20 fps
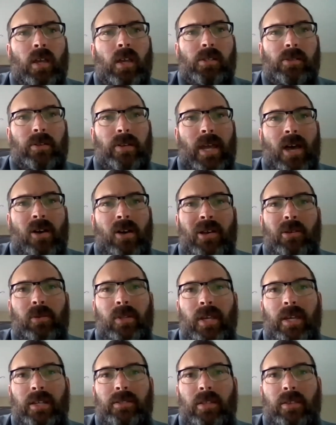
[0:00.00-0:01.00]
So now I
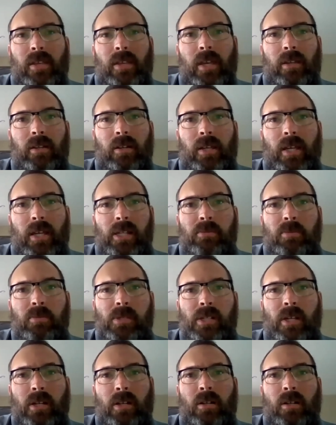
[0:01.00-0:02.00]
would like to thank our guest
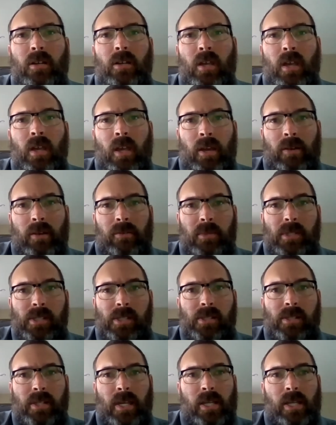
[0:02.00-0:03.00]
presenter from the
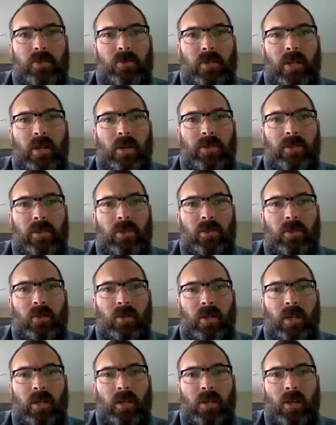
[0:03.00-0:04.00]
Saskatchewan Health
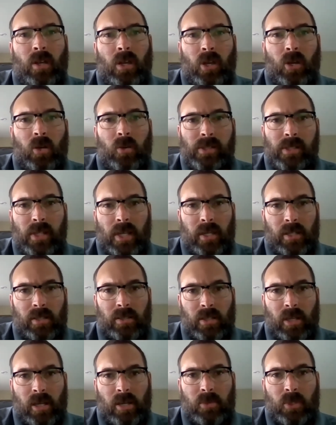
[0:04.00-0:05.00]
Authority, who has taken
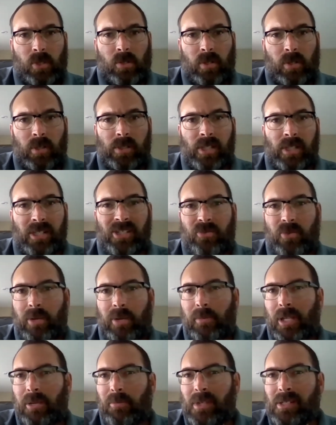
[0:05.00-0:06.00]
time during this
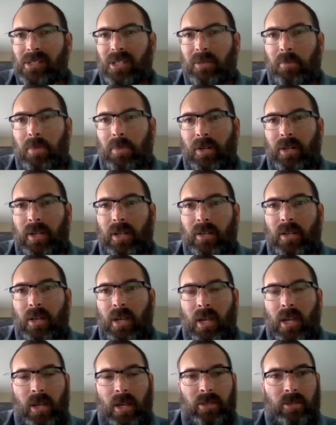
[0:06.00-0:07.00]
extremely busy period
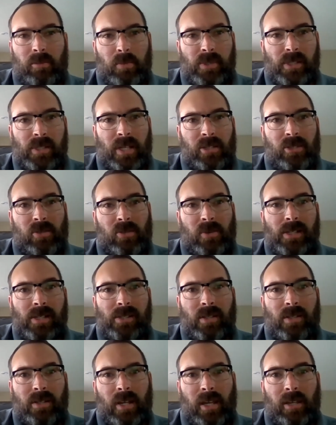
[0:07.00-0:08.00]
to present to
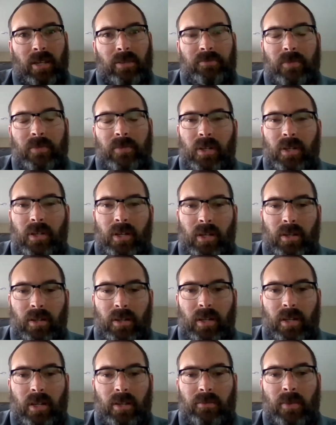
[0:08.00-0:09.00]
us today.
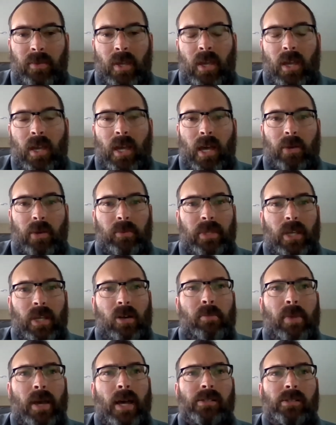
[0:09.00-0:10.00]
I will
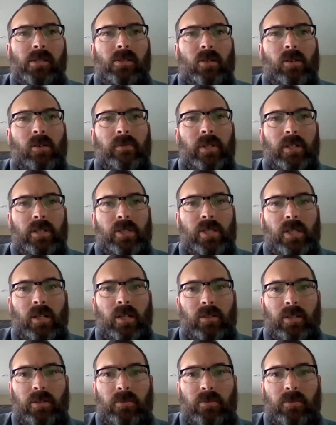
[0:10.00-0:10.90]
now pass it over to Sheldon.